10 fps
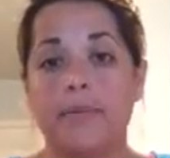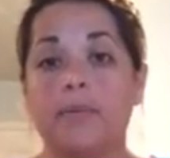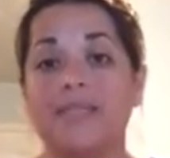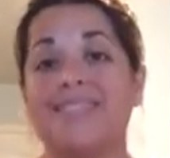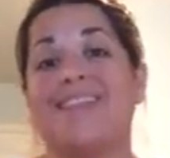
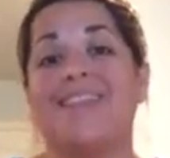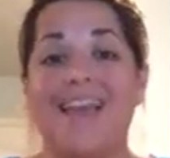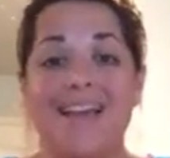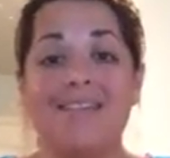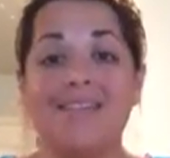what's the
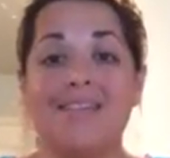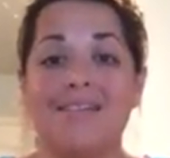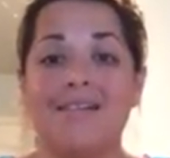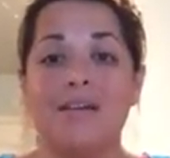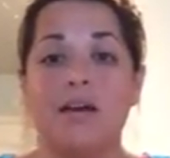length
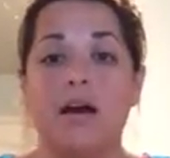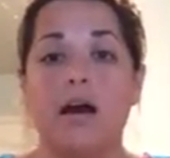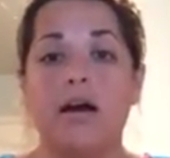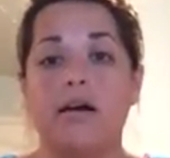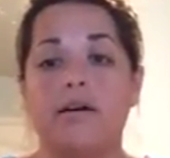
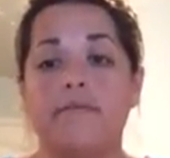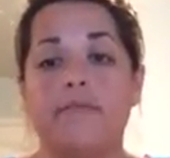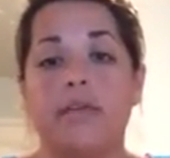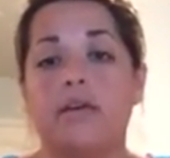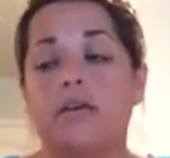of
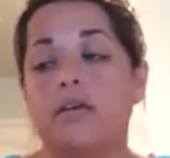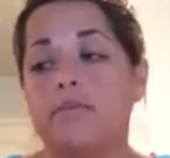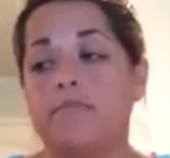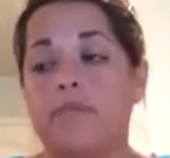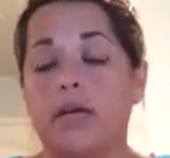the
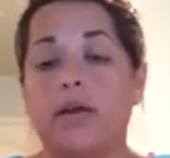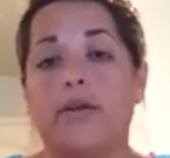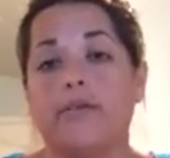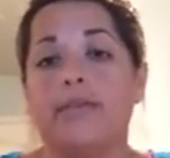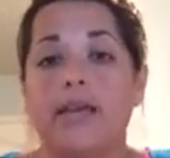
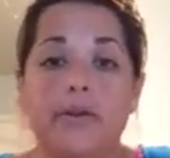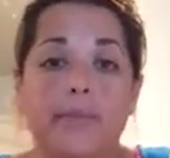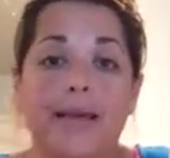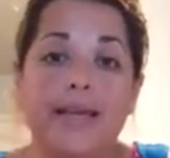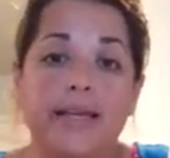curtain that you're
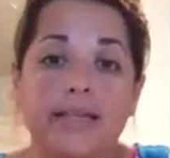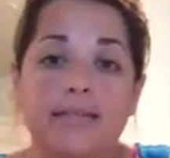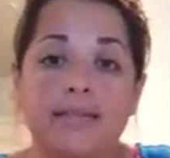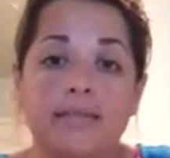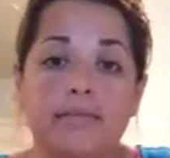making.